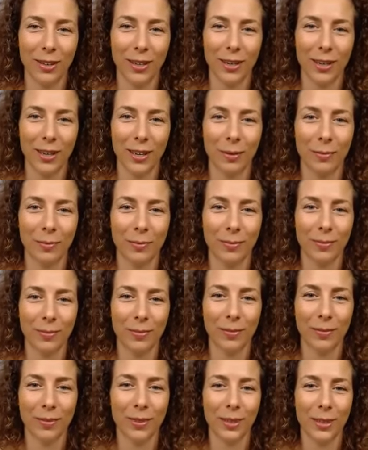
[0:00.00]

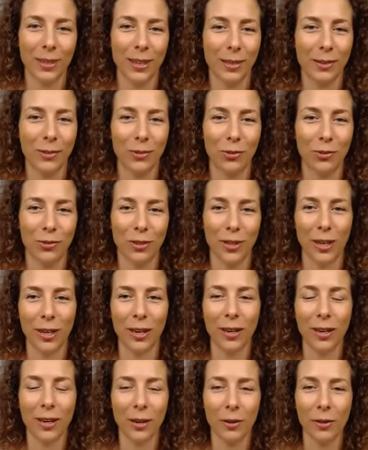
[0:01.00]
um, can you
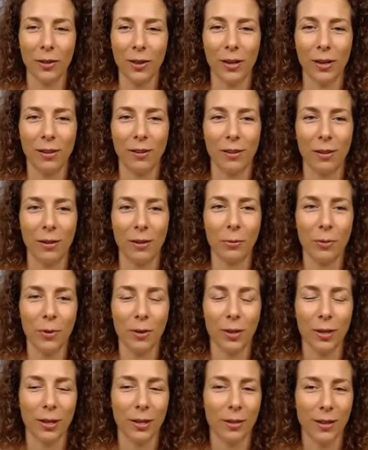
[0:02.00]
share how they deal with
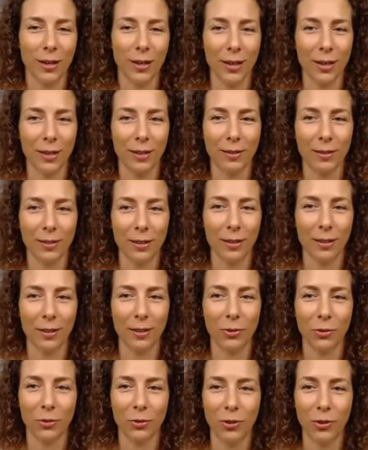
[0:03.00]
their diets and
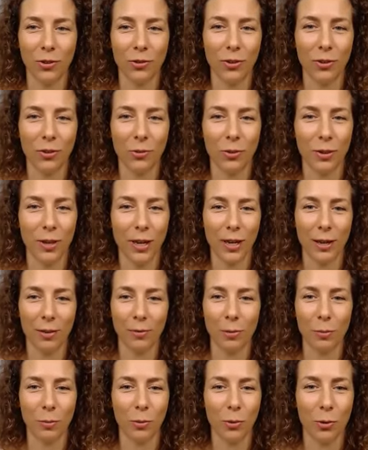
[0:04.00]
nutrition? Do they have
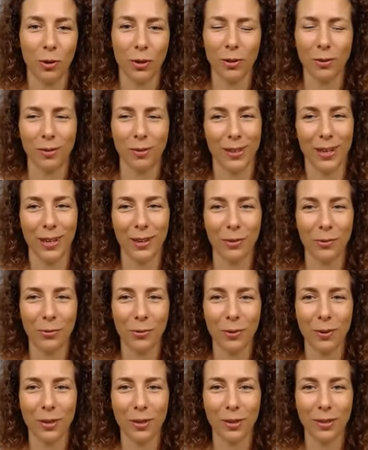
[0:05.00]
a more
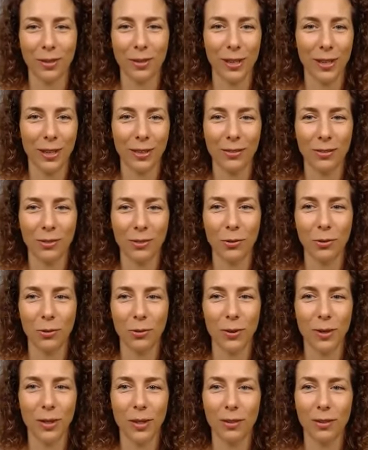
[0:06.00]
natural connection to
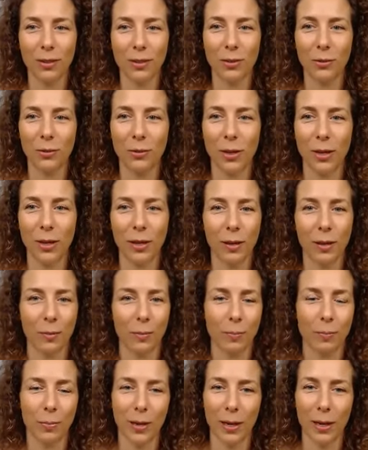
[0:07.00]
it? Do
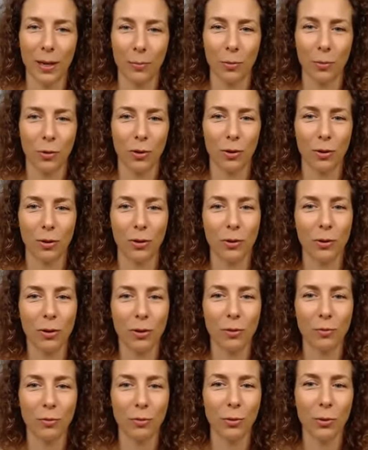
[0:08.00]
they buy more
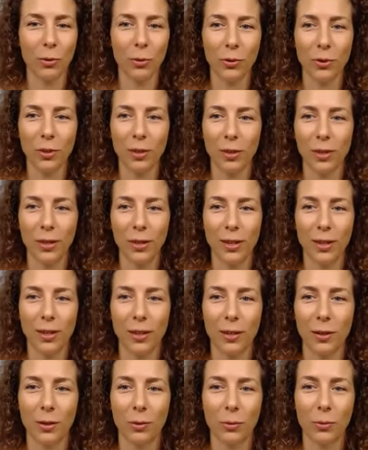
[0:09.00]
local food?
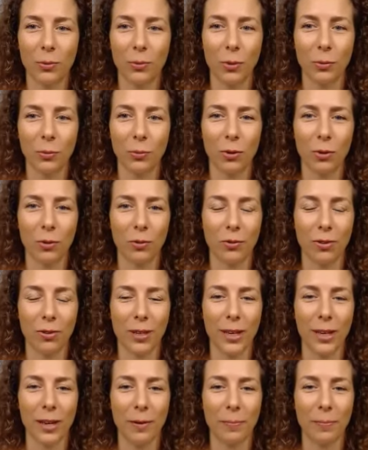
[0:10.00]
Or what would you
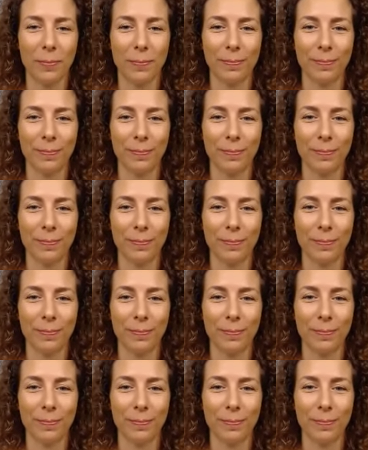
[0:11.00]
say?